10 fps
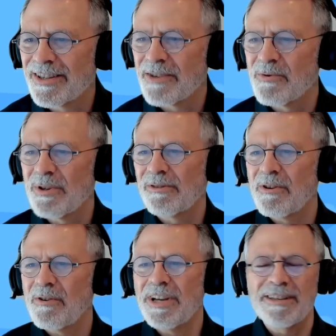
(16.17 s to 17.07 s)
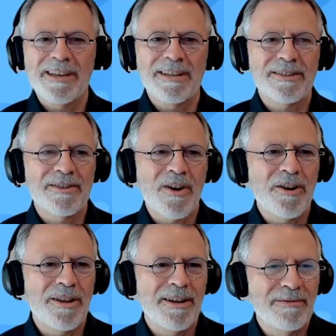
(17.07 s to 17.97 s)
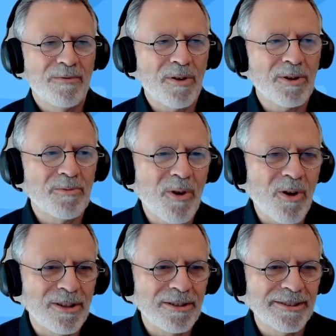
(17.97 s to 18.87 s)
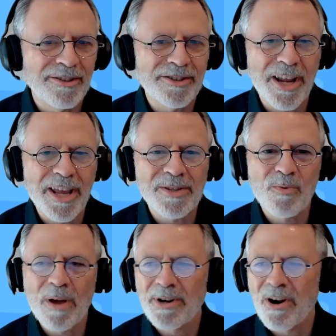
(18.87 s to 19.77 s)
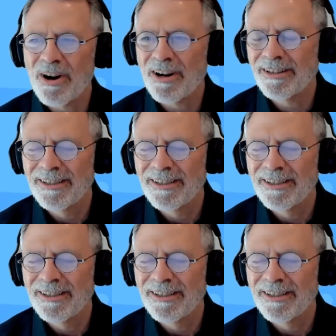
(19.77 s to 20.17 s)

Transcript: so we'll go ahead and get started. Welcome all to today's webinar.